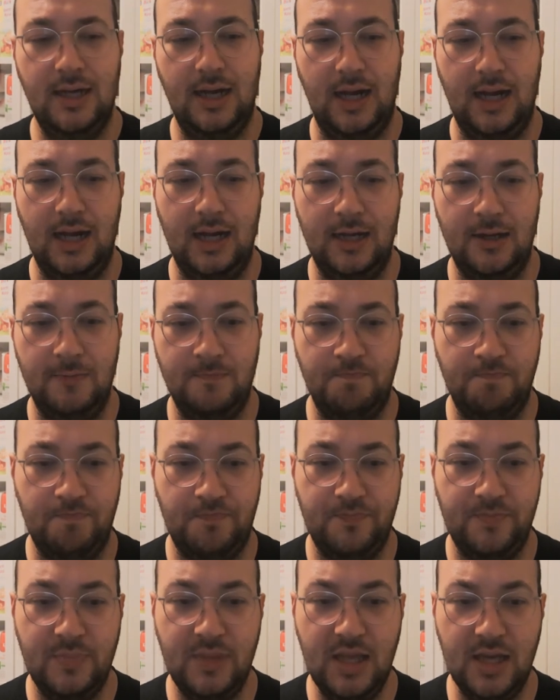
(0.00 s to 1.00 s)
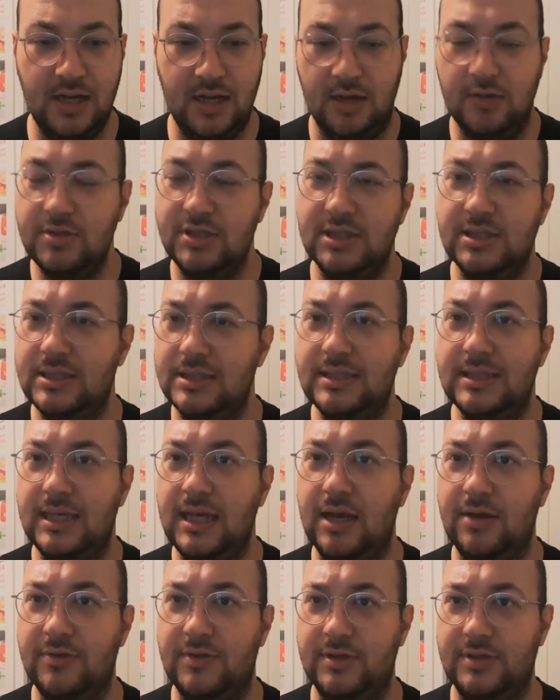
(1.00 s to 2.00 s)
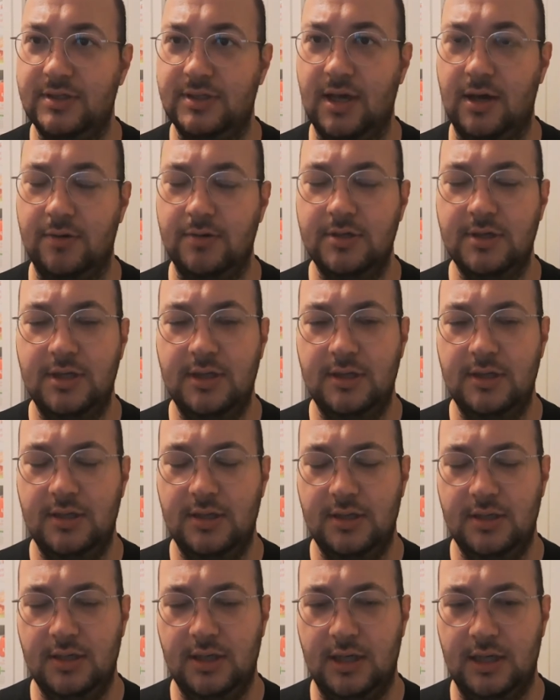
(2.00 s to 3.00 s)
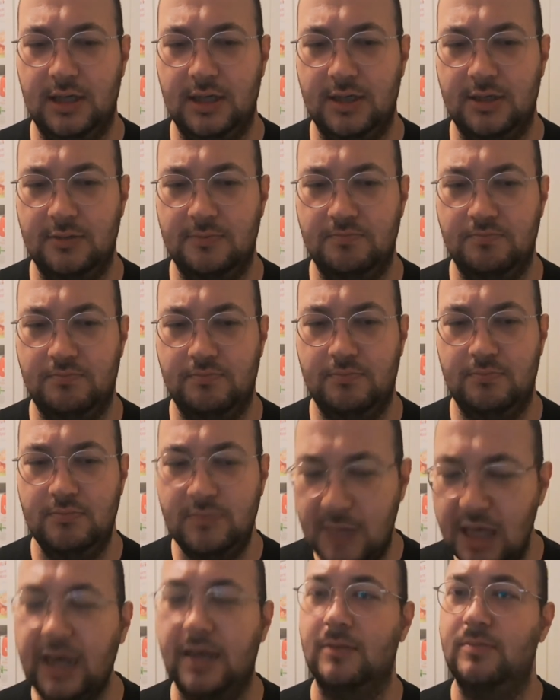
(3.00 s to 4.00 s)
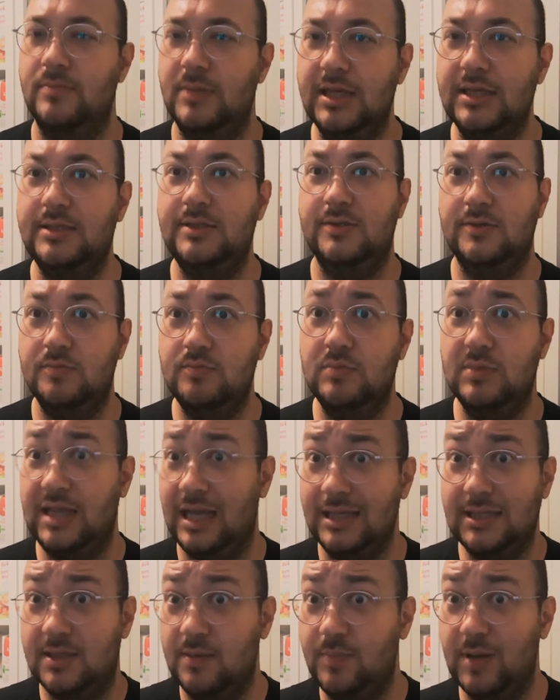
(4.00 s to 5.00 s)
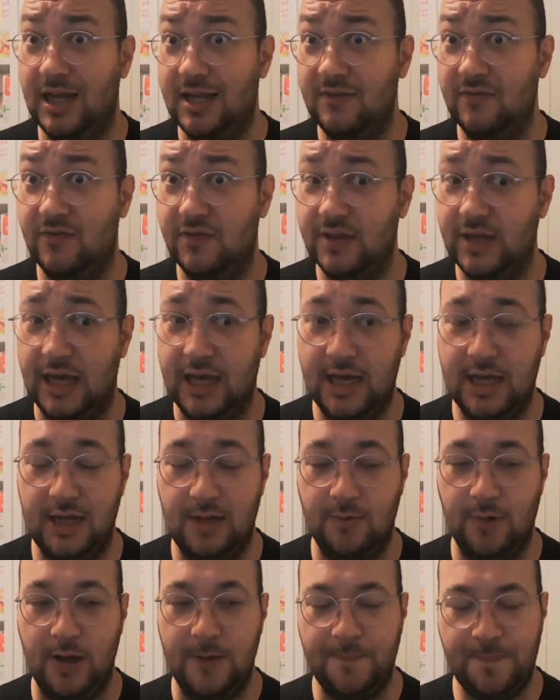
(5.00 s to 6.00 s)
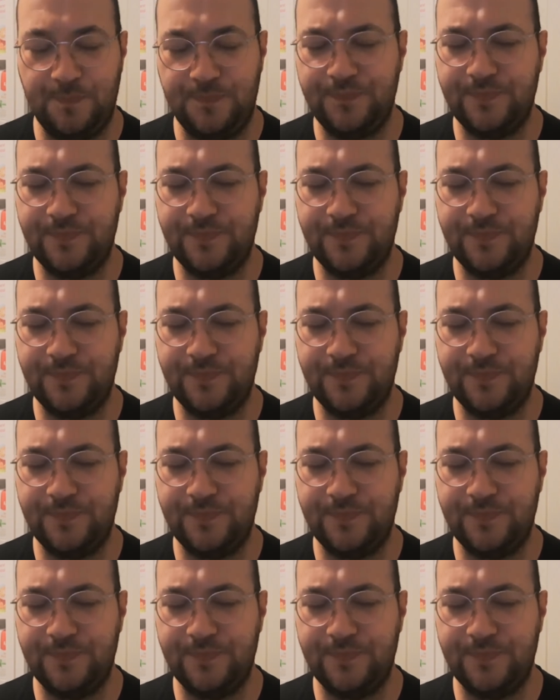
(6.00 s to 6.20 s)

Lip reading: You know, just to see how things go. That's the plan for that anyway.